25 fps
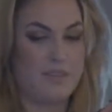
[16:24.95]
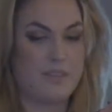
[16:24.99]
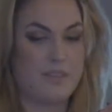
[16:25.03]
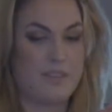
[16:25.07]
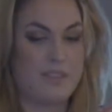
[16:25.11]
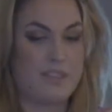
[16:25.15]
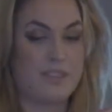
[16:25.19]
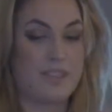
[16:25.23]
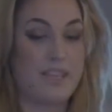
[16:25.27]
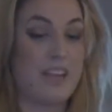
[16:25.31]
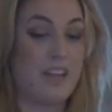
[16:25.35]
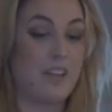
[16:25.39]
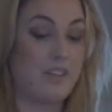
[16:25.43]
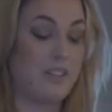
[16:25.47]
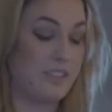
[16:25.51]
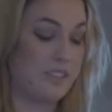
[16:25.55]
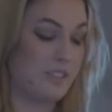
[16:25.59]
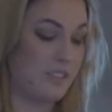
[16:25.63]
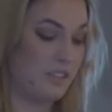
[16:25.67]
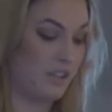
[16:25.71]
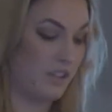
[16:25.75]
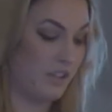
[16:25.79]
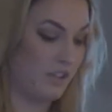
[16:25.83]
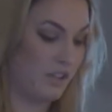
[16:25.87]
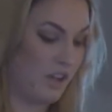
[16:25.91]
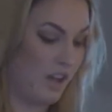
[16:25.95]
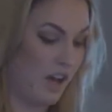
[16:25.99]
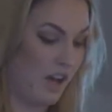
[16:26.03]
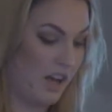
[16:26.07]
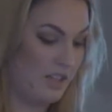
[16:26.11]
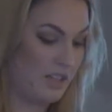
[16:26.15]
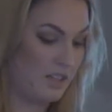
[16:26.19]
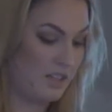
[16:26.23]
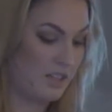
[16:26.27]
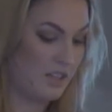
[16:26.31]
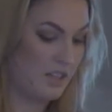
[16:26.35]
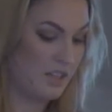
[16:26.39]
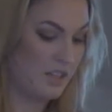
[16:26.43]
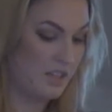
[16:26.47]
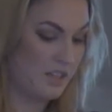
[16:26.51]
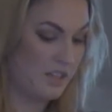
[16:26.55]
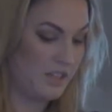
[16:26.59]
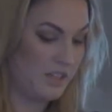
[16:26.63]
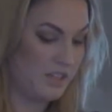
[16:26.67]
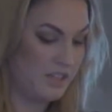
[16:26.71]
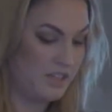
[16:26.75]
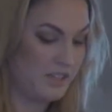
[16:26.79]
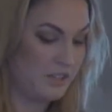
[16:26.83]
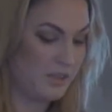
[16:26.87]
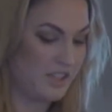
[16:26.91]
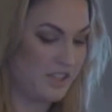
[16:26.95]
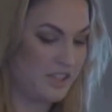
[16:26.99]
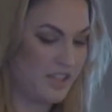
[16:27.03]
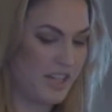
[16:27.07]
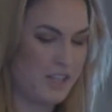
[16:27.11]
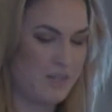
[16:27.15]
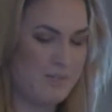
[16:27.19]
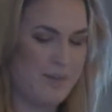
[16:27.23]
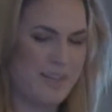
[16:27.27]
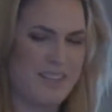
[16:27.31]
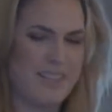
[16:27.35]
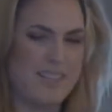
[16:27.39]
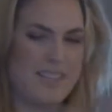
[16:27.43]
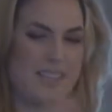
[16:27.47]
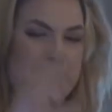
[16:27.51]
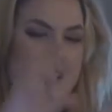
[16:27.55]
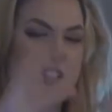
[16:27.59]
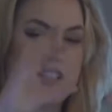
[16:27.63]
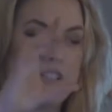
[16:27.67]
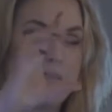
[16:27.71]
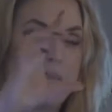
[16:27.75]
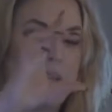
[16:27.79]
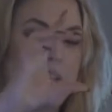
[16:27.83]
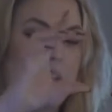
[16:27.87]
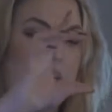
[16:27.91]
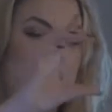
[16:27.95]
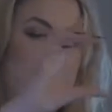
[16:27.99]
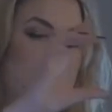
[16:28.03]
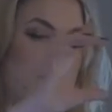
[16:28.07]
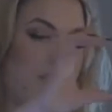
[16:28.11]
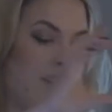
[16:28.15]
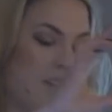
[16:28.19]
the scale is a little lost. So I tried to make these intimate